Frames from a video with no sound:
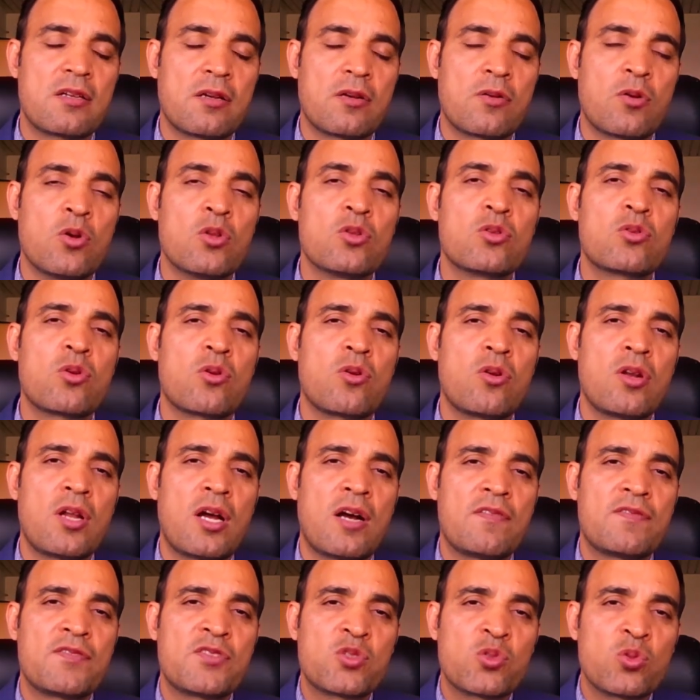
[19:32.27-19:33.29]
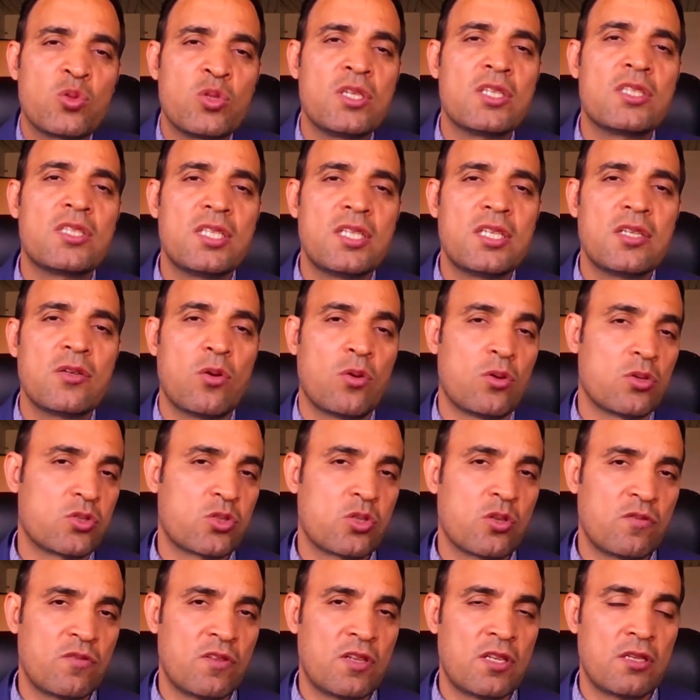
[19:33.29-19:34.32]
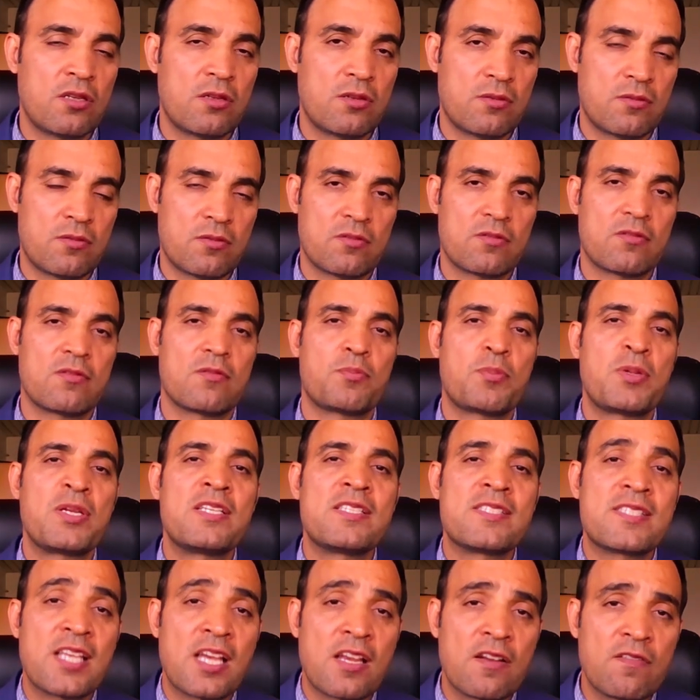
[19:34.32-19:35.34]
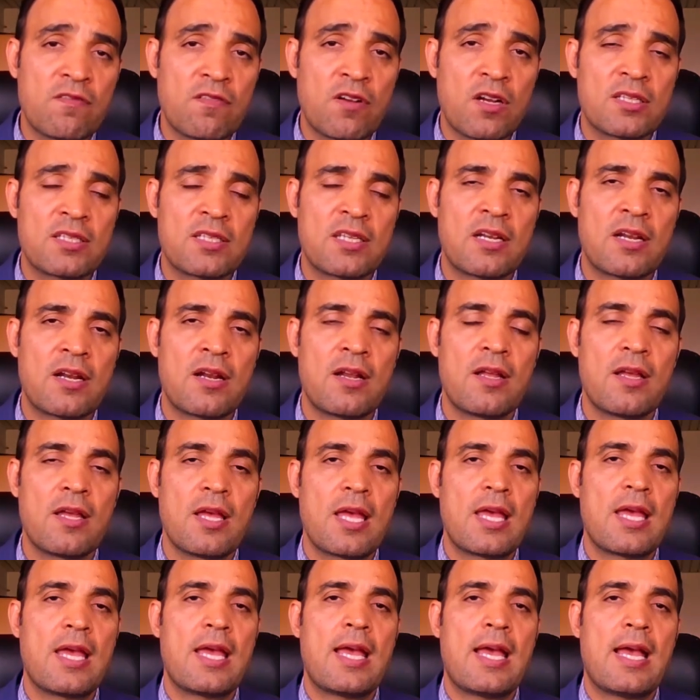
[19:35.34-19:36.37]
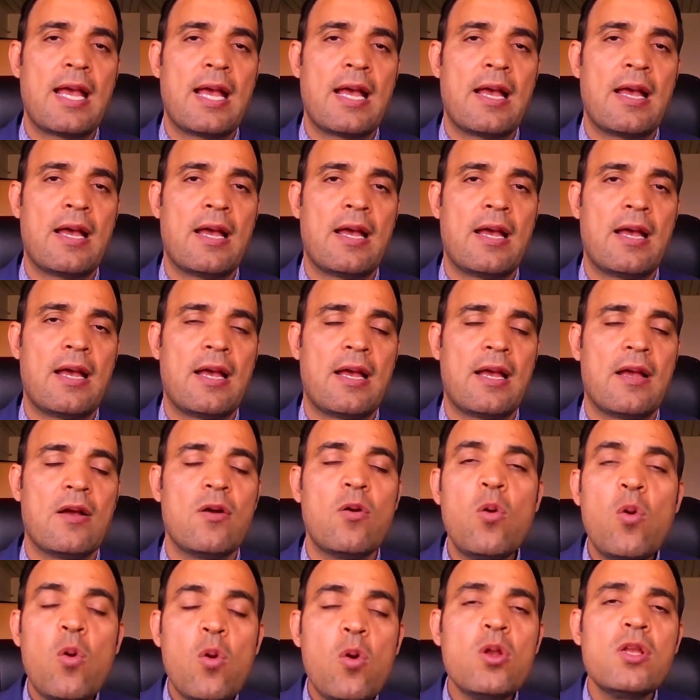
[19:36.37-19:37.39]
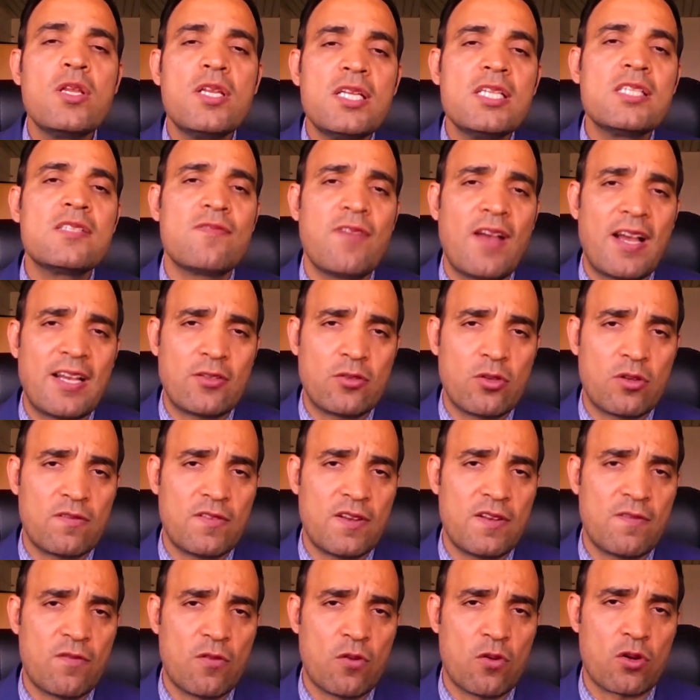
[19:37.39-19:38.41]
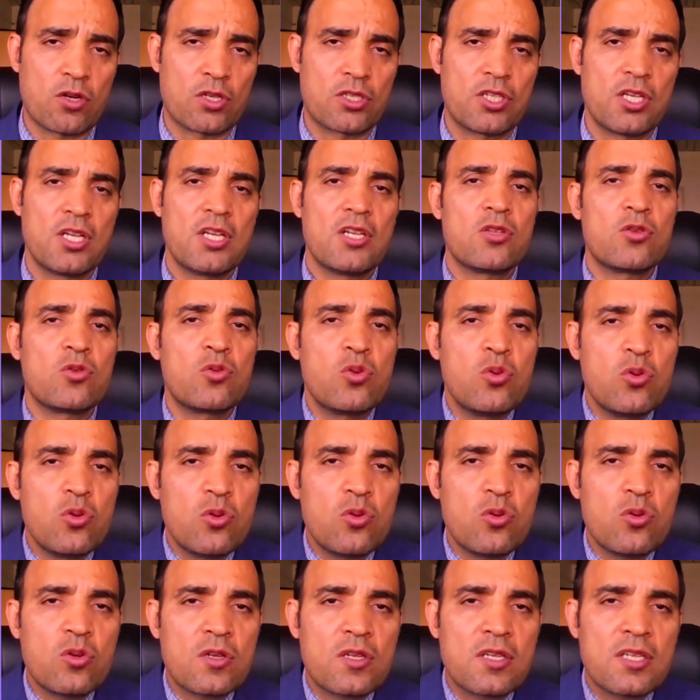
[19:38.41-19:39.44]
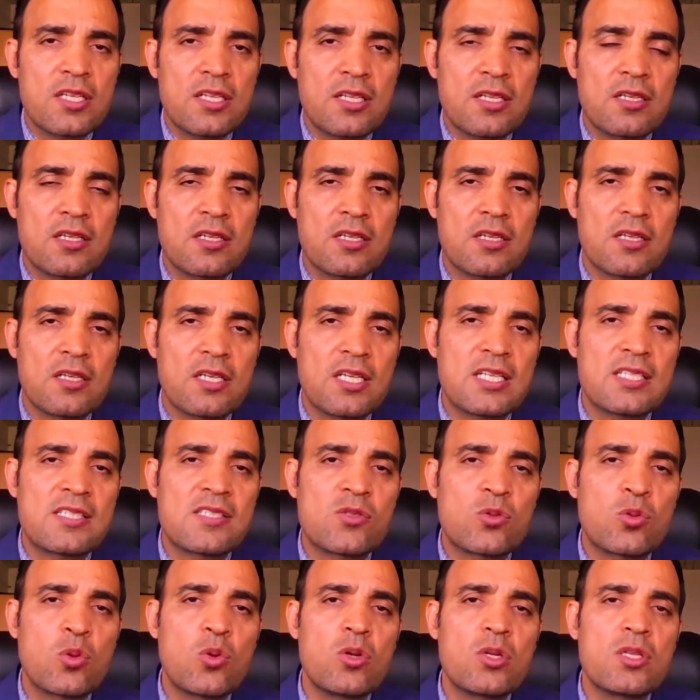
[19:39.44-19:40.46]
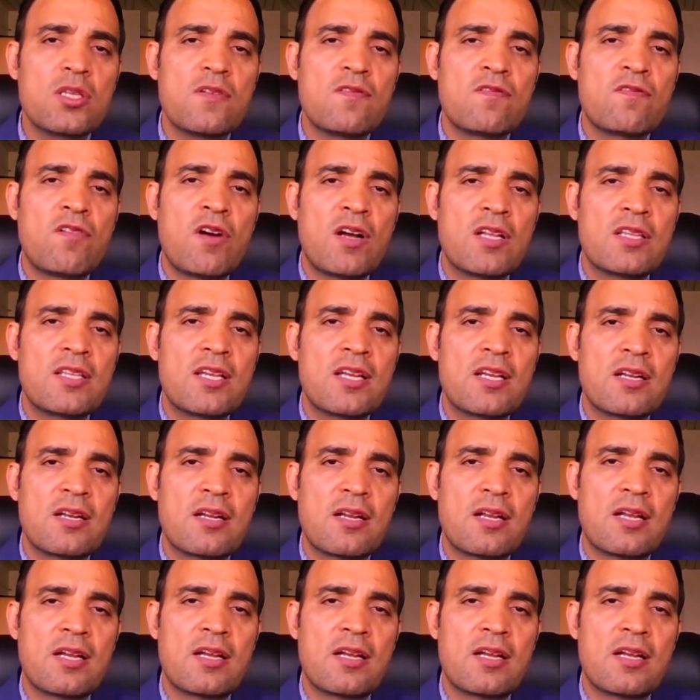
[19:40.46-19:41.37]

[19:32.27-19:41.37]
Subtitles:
control of sweating also will preserve water. All these factors will work to restore the water